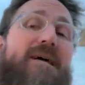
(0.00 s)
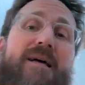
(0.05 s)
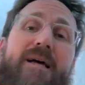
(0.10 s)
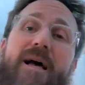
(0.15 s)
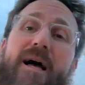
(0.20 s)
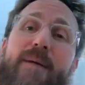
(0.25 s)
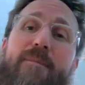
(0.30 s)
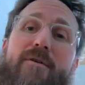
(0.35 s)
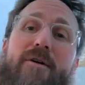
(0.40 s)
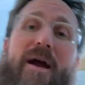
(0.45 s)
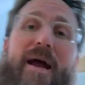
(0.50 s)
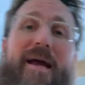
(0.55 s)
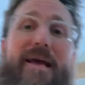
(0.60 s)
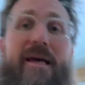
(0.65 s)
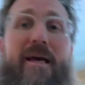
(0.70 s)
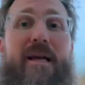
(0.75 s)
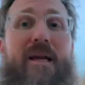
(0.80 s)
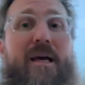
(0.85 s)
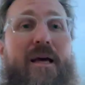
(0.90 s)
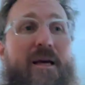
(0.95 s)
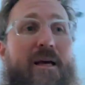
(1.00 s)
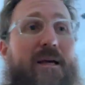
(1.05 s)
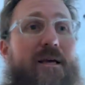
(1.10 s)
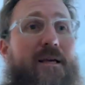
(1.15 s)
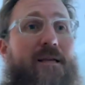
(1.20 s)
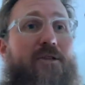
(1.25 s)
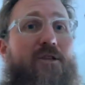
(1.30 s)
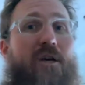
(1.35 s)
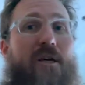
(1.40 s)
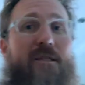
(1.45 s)
I'm cranking.
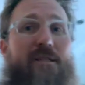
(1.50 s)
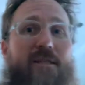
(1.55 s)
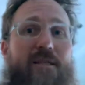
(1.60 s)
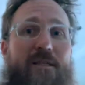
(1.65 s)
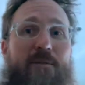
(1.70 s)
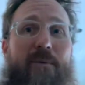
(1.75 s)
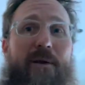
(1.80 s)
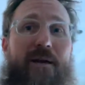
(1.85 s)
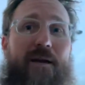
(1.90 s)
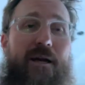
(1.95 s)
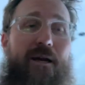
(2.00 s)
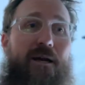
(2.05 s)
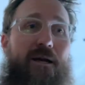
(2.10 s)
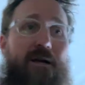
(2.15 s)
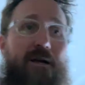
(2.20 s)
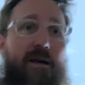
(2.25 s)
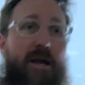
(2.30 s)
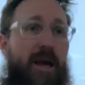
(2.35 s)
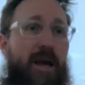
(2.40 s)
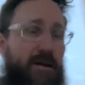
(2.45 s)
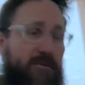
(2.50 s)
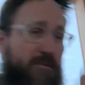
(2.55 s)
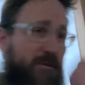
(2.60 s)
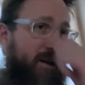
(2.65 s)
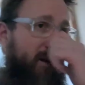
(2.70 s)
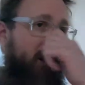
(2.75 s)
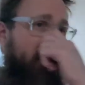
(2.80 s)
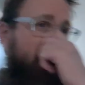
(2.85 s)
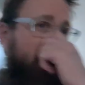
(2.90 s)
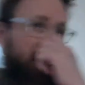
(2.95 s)
Justin's been here
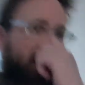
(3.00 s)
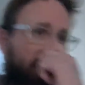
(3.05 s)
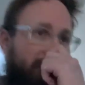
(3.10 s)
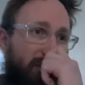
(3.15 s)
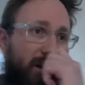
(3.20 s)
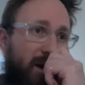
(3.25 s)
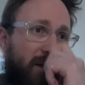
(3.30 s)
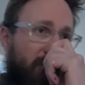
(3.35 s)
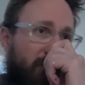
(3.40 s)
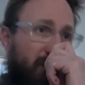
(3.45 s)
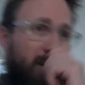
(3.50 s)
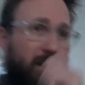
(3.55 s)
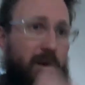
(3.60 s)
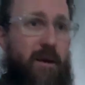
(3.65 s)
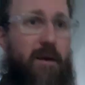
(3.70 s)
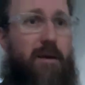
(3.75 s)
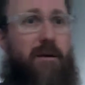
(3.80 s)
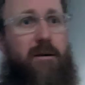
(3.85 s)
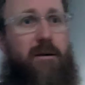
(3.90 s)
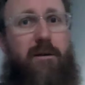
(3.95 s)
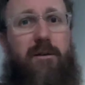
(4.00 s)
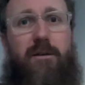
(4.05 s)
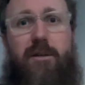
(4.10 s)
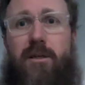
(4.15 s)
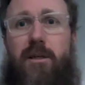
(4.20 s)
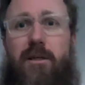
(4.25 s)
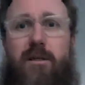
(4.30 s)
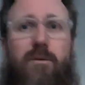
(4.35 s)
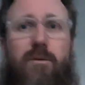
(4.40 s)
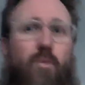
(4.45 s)
every day faithfully,
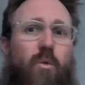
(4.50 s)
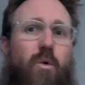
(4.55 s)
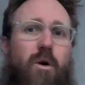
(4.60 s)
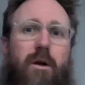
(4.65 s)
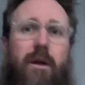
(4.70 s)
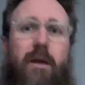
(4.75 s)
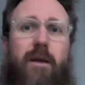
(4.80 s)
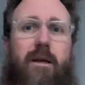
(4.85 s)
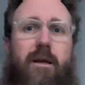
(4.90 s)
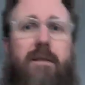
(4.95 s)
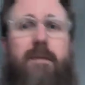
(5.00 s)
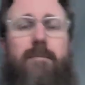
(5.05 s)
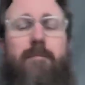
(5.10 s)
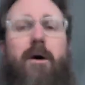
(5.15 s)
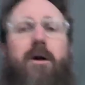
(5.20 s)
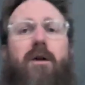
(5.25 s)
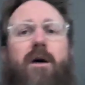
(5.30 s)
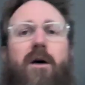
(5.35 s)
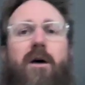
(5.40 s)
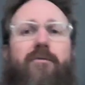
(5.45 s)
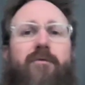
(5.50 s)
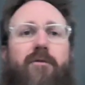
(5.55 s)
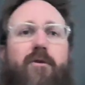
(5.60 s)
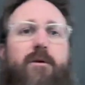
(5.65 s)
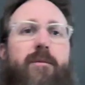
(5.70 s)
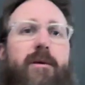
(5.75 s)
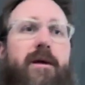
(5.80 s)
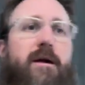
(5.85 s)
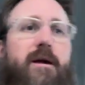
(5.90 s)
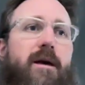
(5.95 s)
just working his butt off
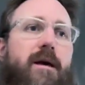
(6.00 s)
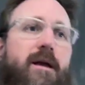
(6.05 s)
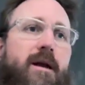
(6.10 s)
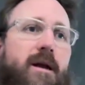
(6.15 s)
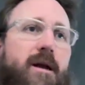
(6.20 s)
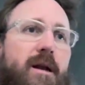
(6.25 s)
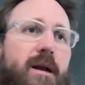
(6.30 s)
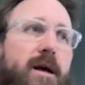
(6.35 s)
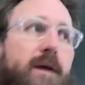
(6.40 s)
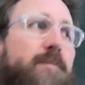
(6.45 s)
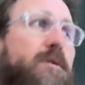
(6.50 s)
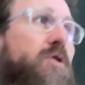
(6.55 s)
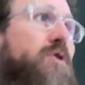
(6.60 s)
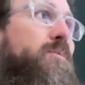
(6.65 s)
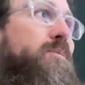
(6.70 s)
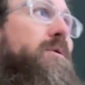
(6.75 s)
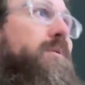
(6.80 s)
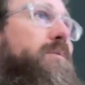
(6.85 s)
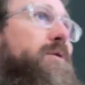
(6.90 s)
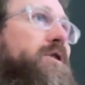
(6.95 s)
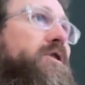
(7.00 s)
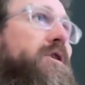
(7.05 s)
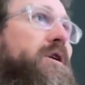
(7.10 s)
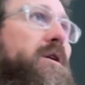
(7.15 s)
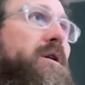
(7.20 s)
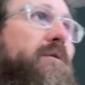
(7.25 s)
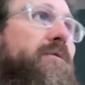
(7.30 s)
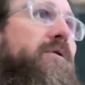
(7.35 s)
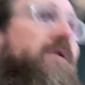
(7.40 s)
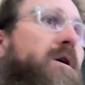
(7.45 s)
for me, and I'm super
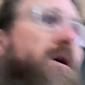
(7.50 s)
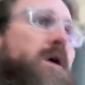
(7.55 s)
appreciative.